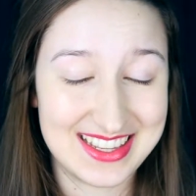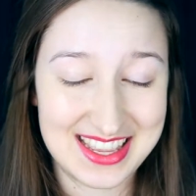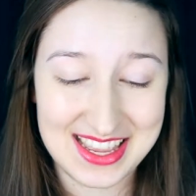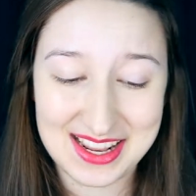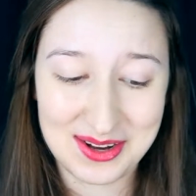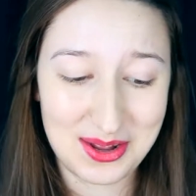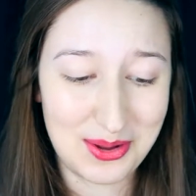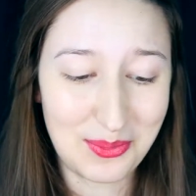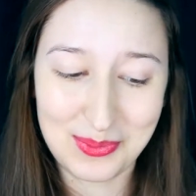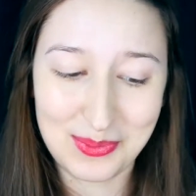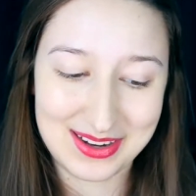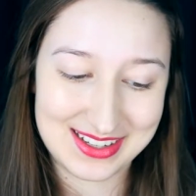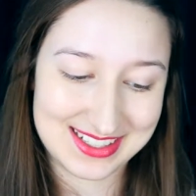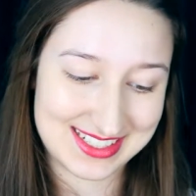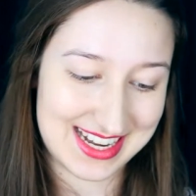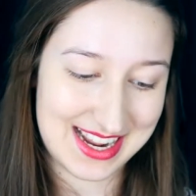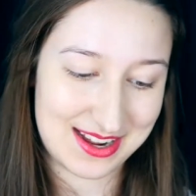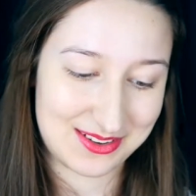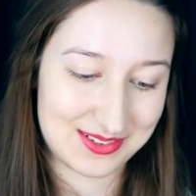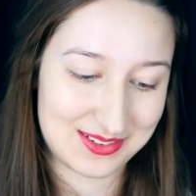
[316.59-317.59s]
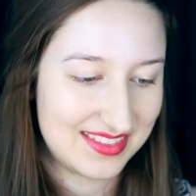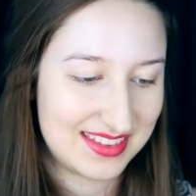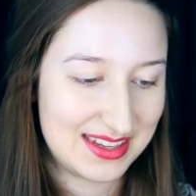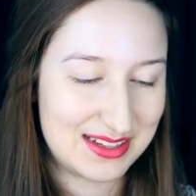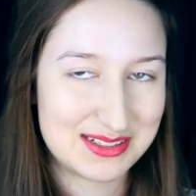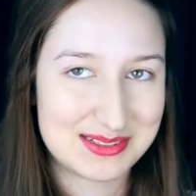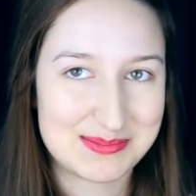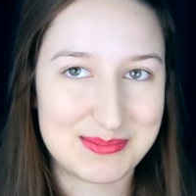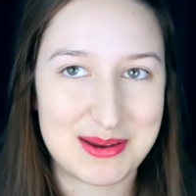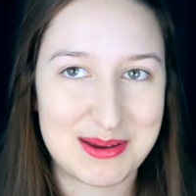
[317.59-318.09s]
It all worked out.
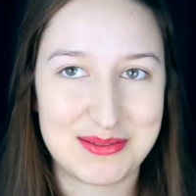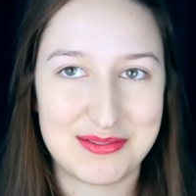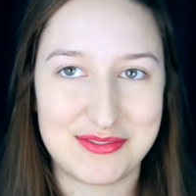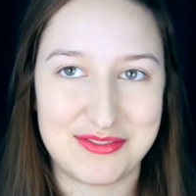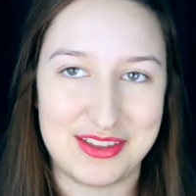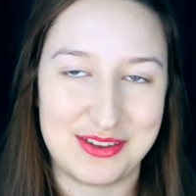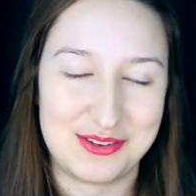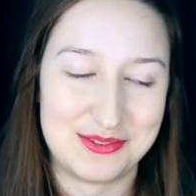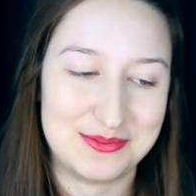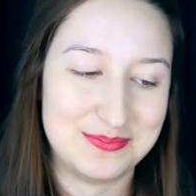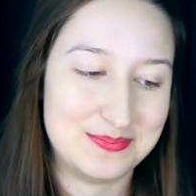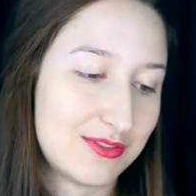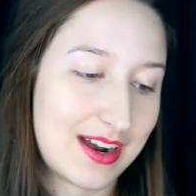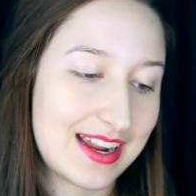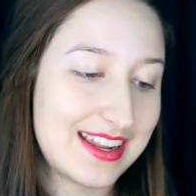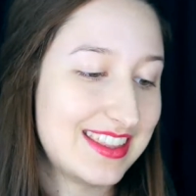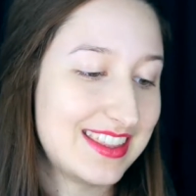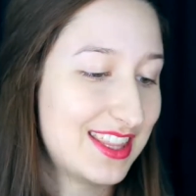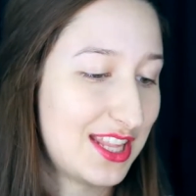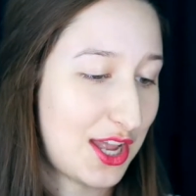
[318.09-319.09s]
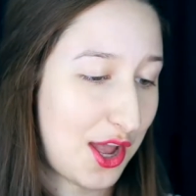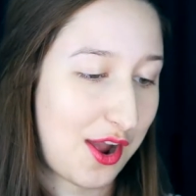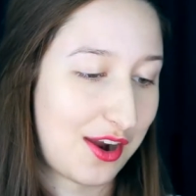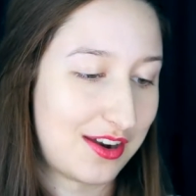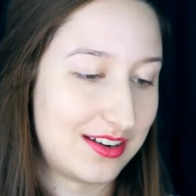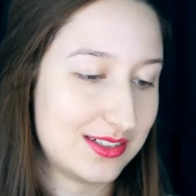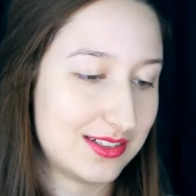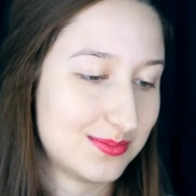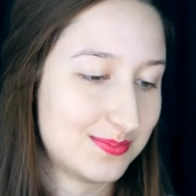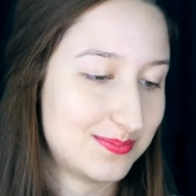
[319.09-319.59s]
Here's my review. Right in the
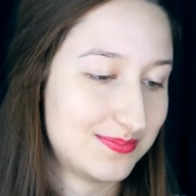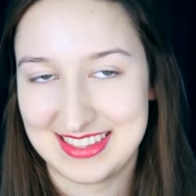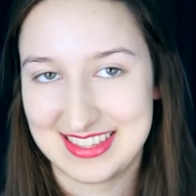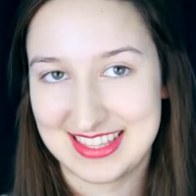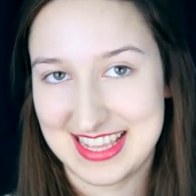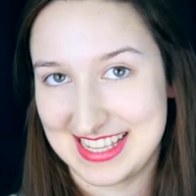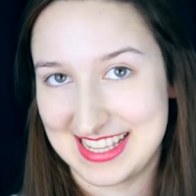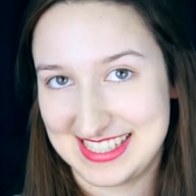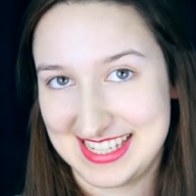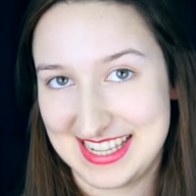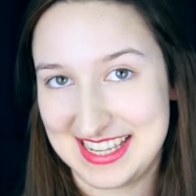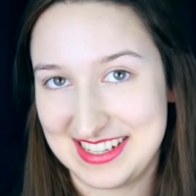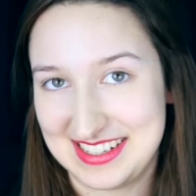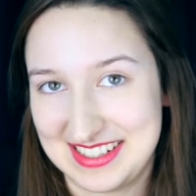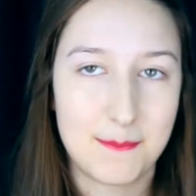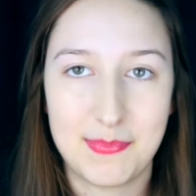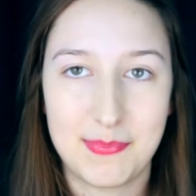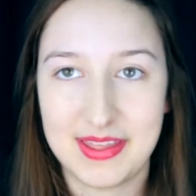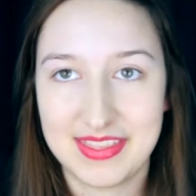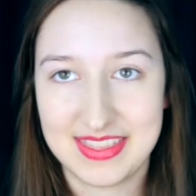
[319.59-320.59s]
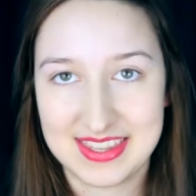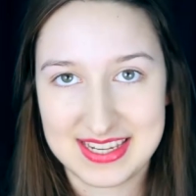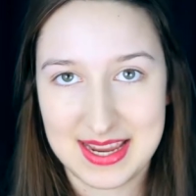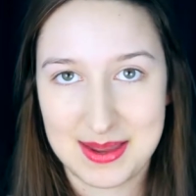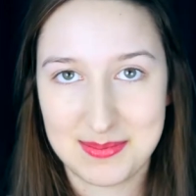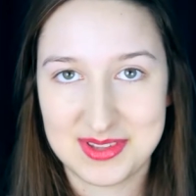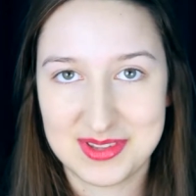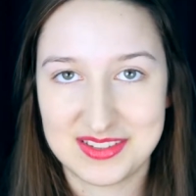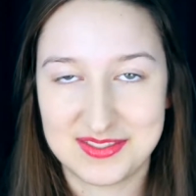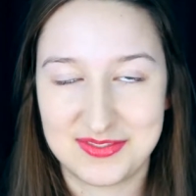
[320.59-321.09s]
heart. That's it. By the
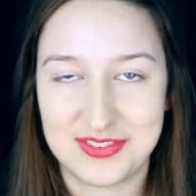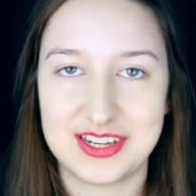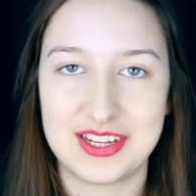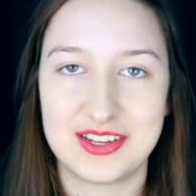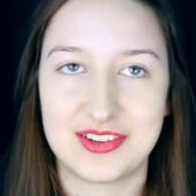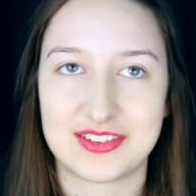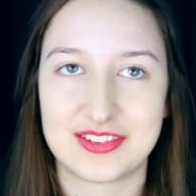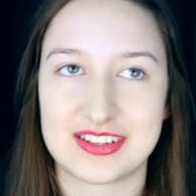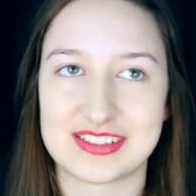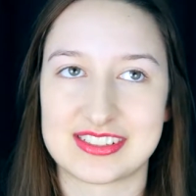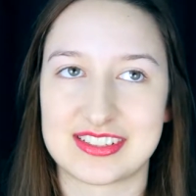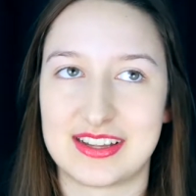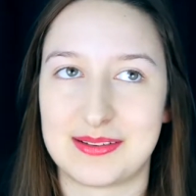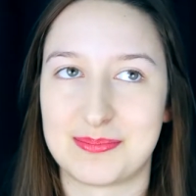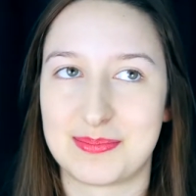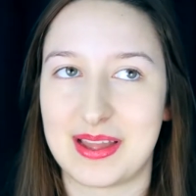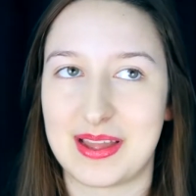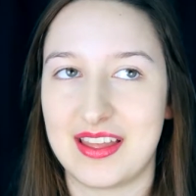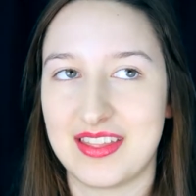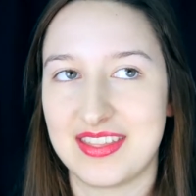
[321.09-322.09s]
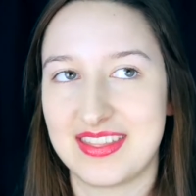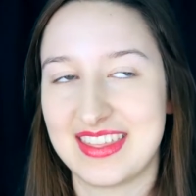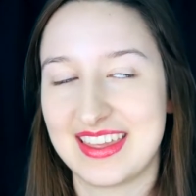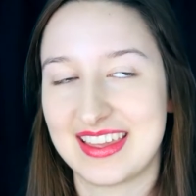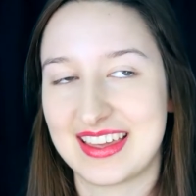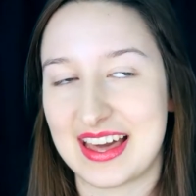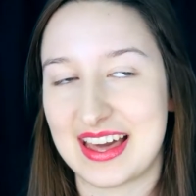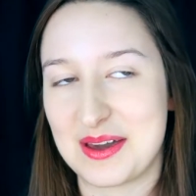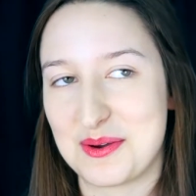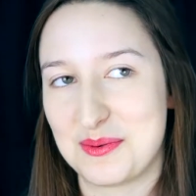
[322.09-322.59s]
time this video goes up, I
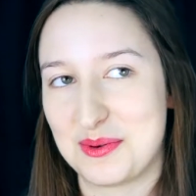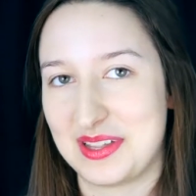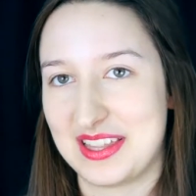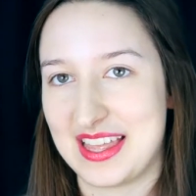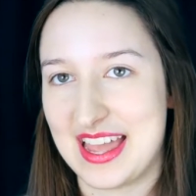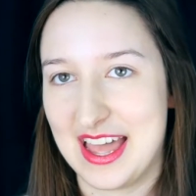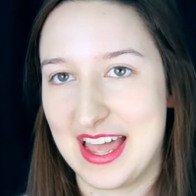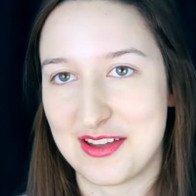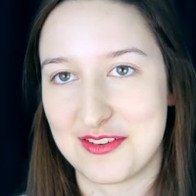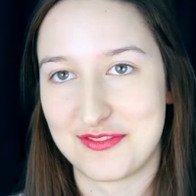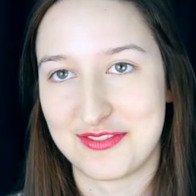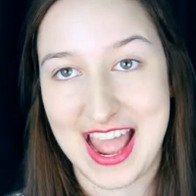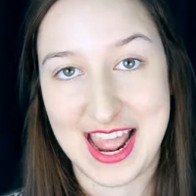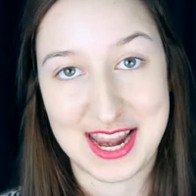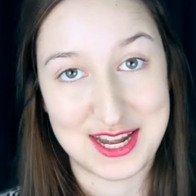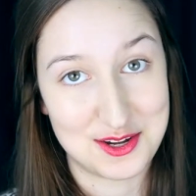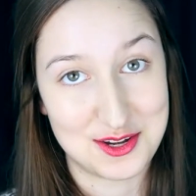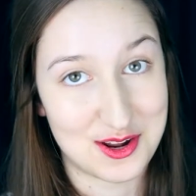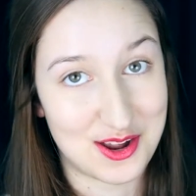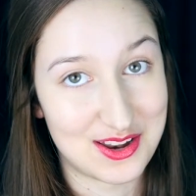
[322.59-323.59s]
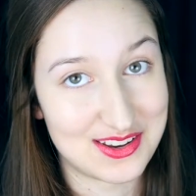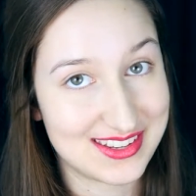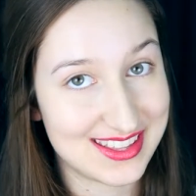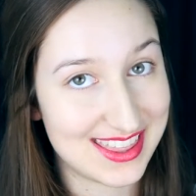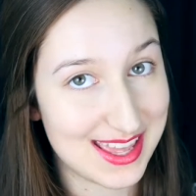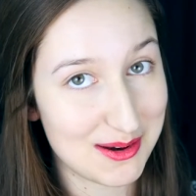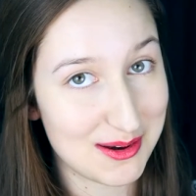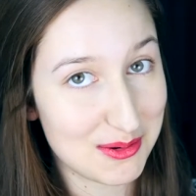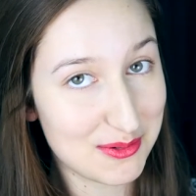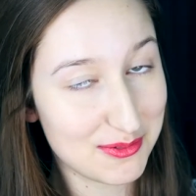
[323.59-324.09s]
think I will have added on to
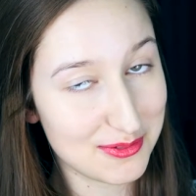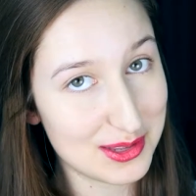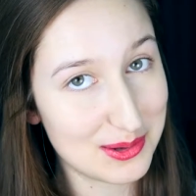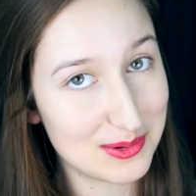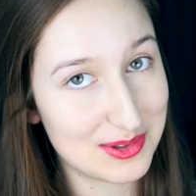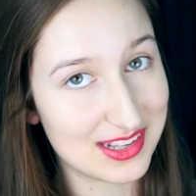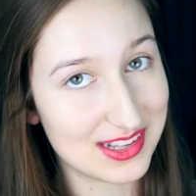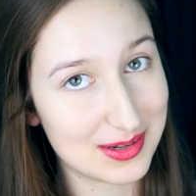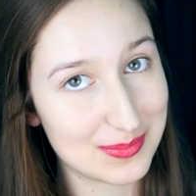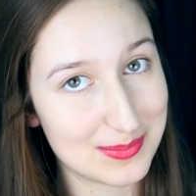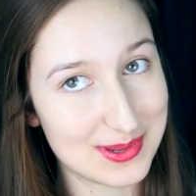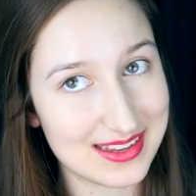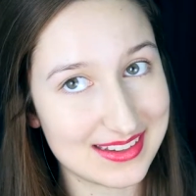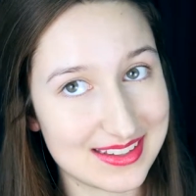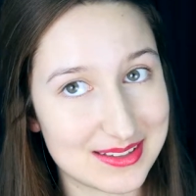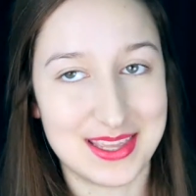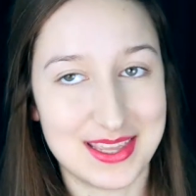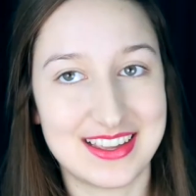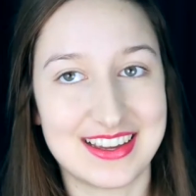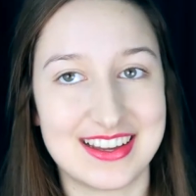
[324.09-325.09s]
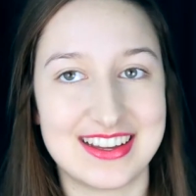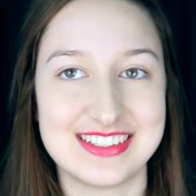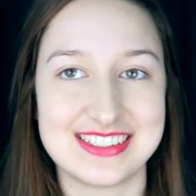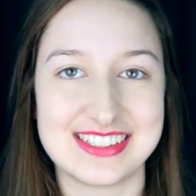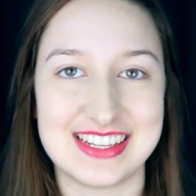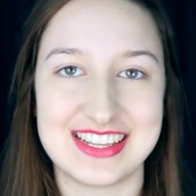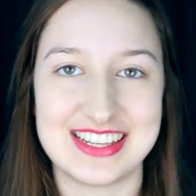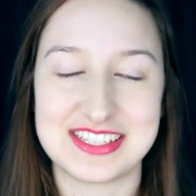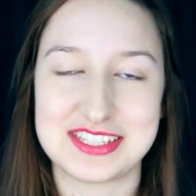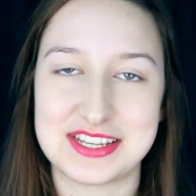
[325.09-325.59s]
that review a little bit because
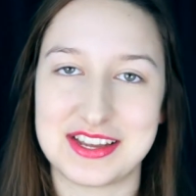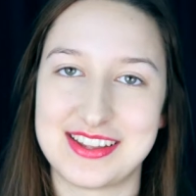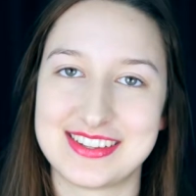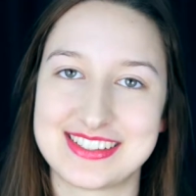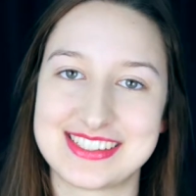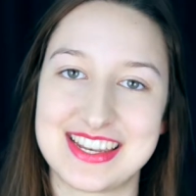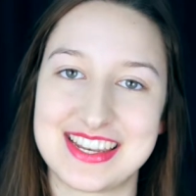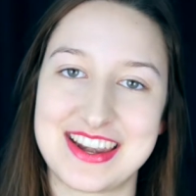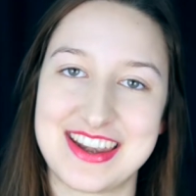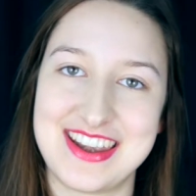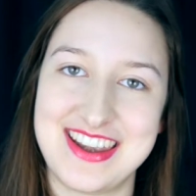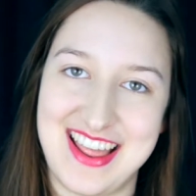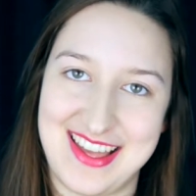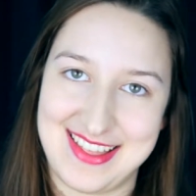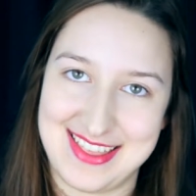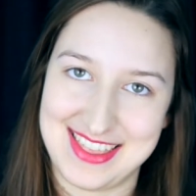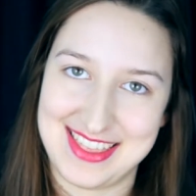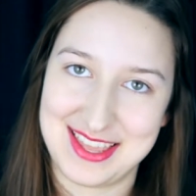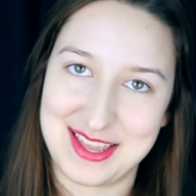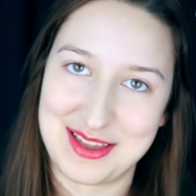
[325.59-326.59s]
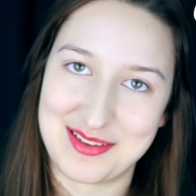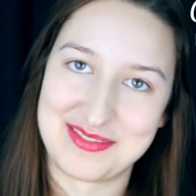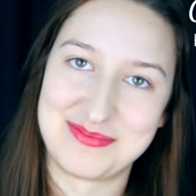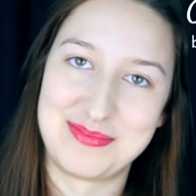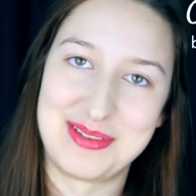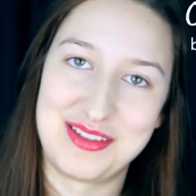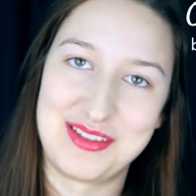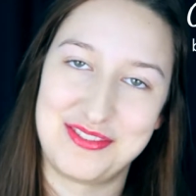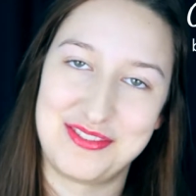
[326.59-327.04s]
it tells nothing of my